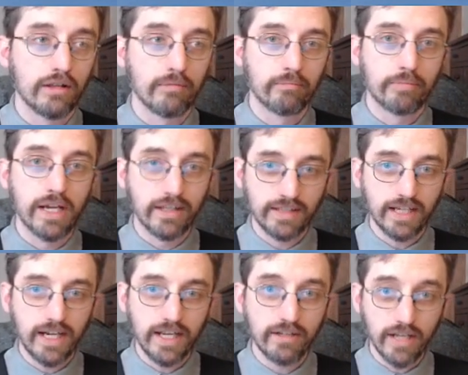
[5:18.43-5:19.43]
by the
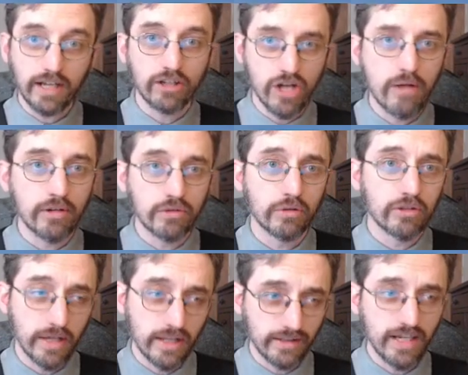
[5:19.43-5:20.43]
time in economics works,
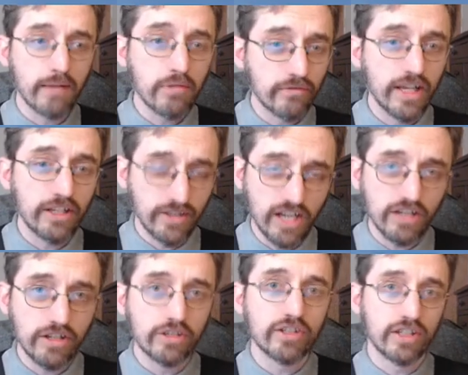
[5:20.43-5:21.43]
by the time you've hit 10
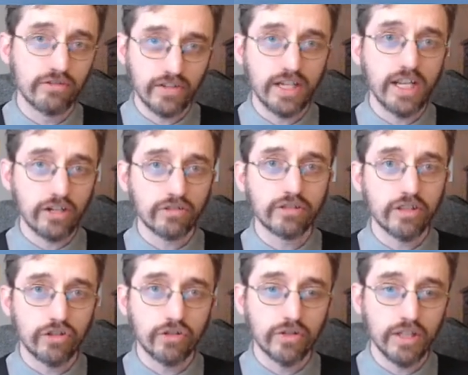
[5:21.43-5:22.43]
years in the financial
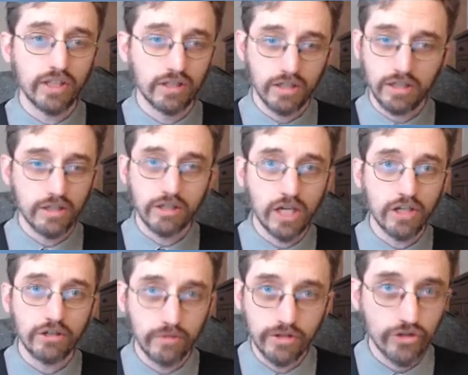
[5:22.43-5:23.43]
industry, you're not
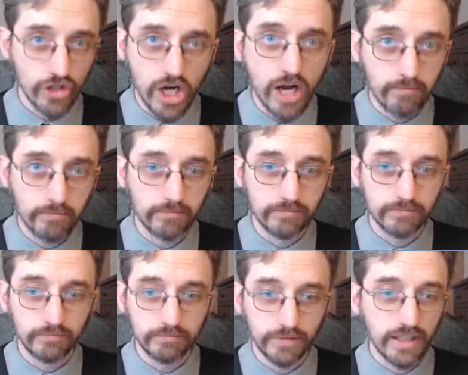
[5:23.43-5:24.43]
doing your job.
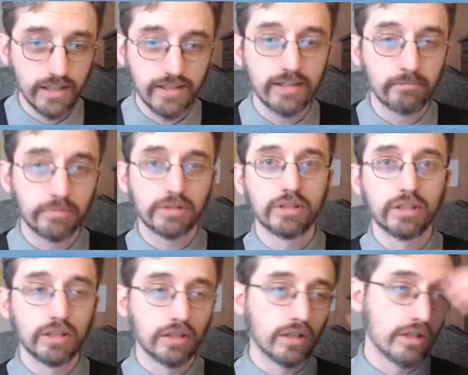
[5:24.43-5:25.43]
Plain and simple.
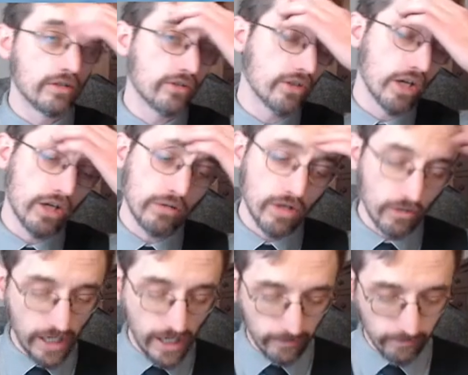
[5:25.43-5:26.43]
So, okay.